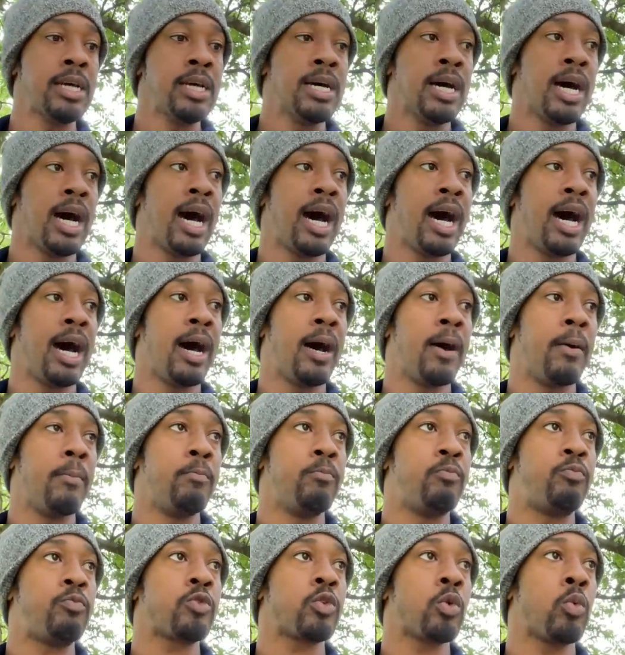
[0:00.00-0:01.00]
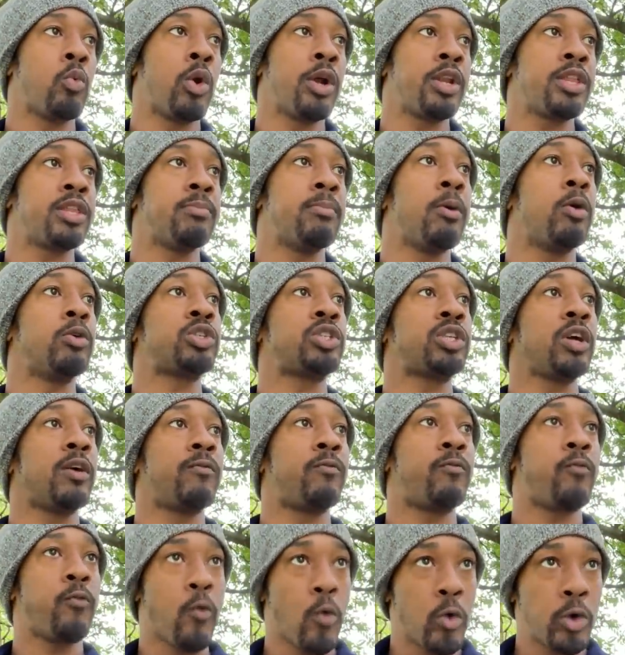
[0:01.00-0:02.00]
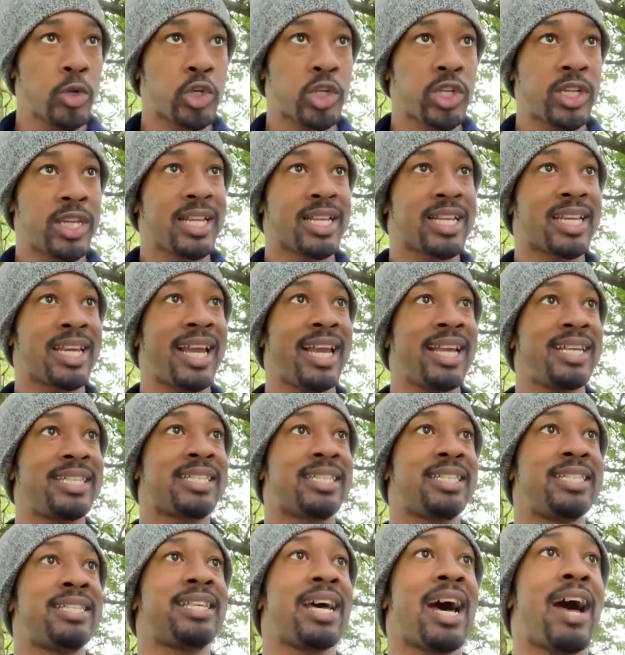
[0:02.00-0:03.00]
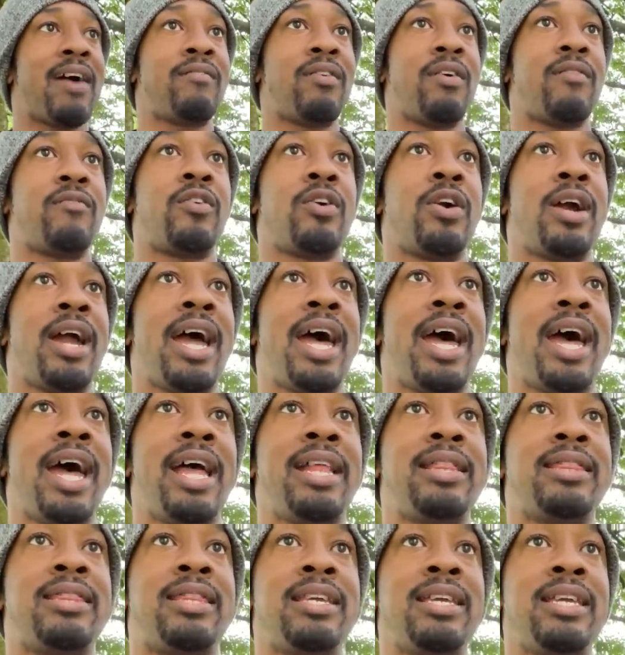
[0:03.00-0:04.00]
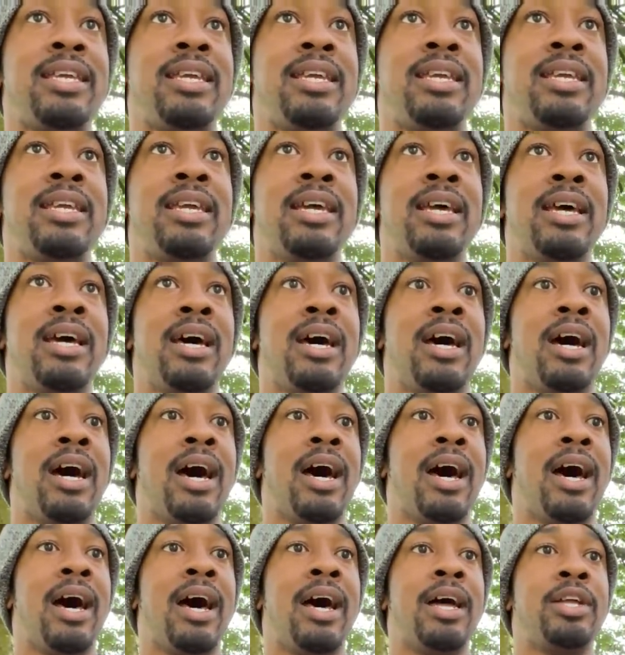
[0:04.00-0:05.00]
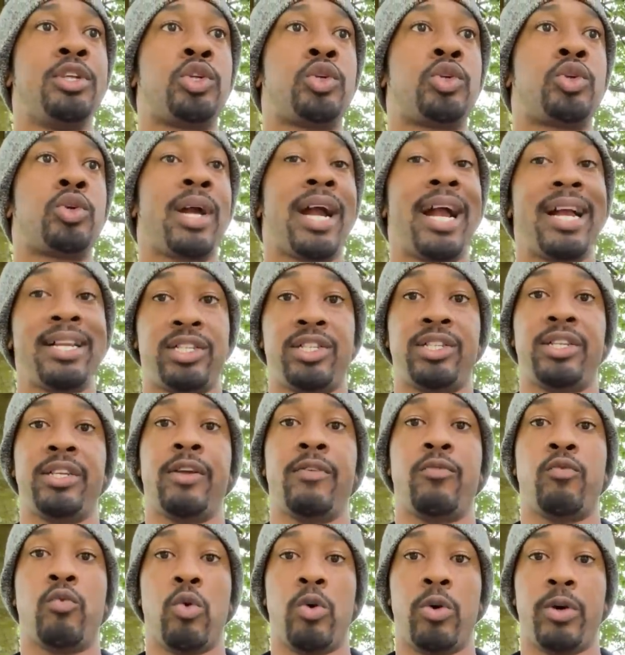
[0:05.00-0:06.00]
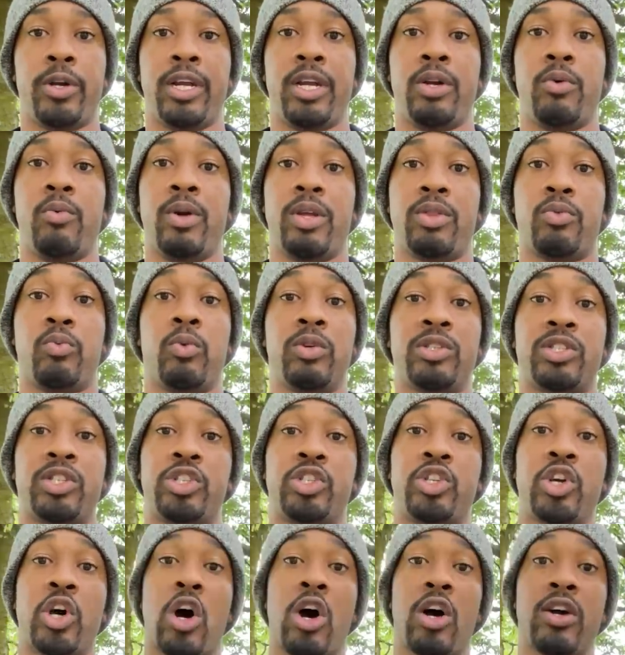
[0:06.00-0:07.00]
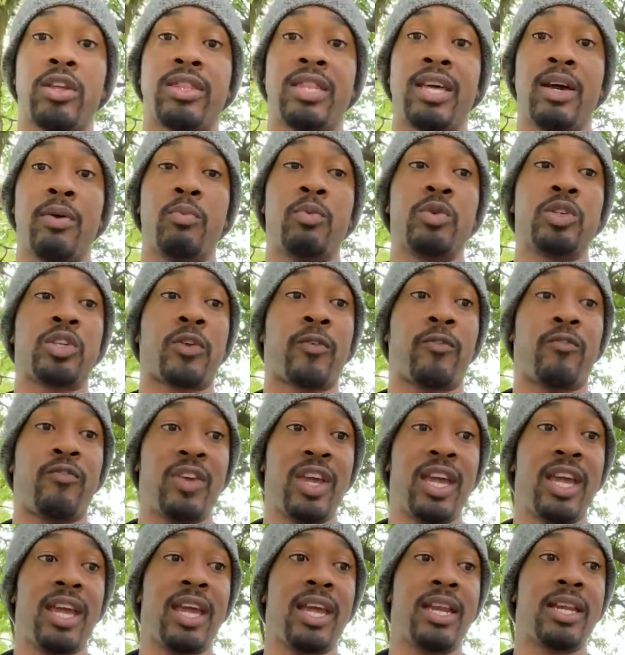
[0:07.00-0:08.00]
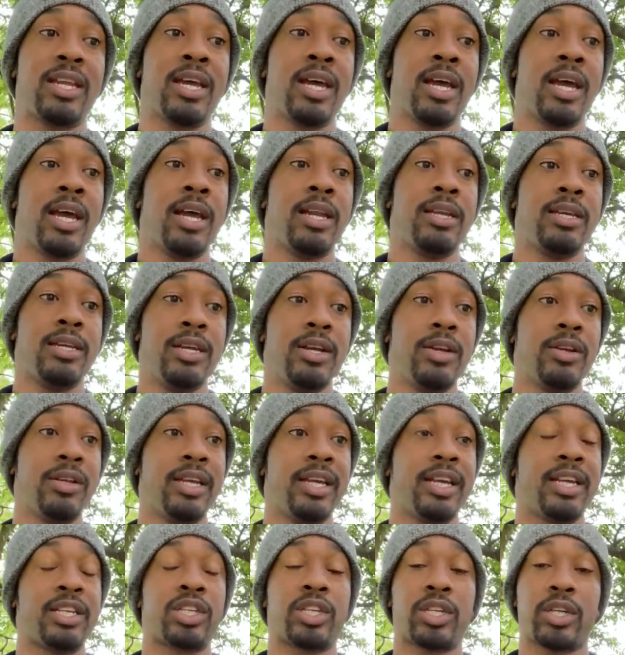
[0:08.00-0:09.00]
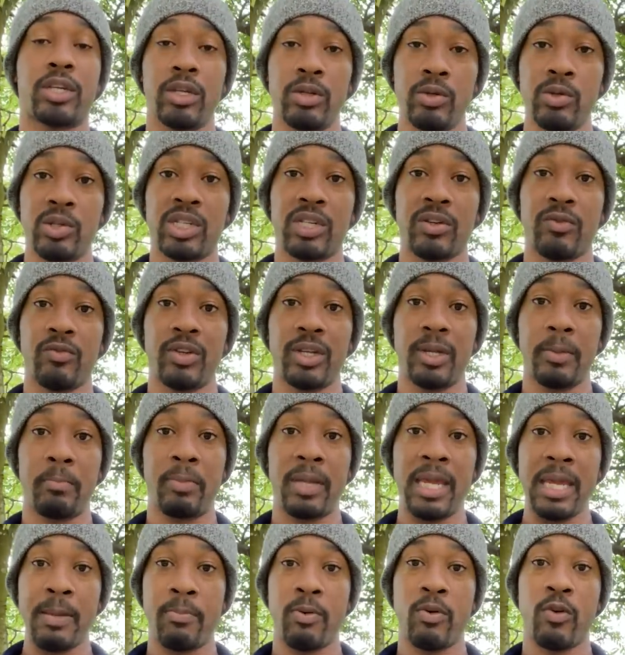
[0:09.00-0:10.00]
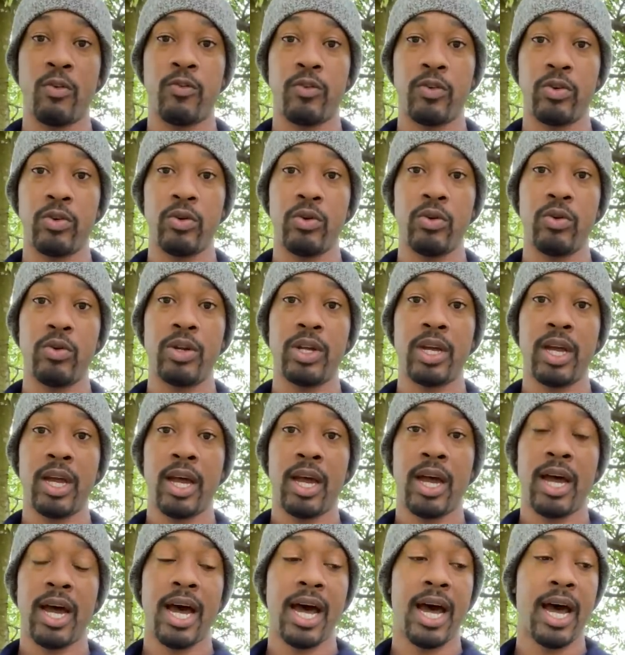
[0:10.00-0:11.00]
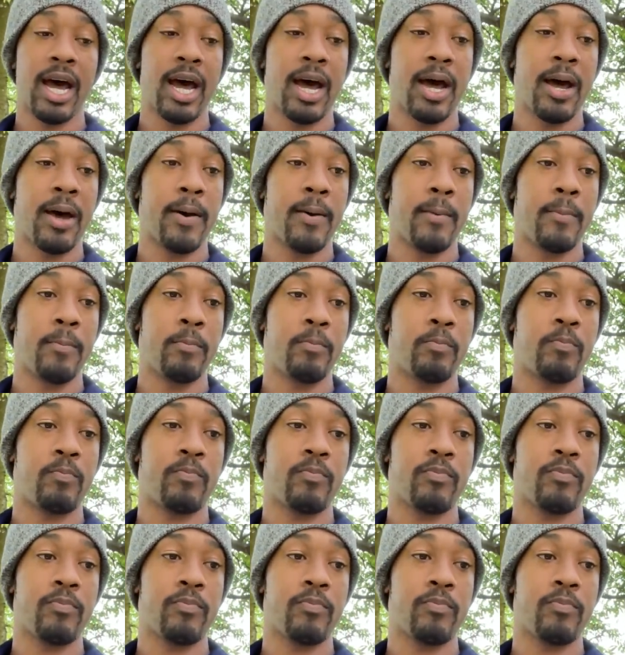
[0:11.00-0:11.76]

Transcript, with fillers: um, one of the most unfortunate cases I've ever had the uh, tragedy of working with was a dog that was fed nearly exclusively people food um,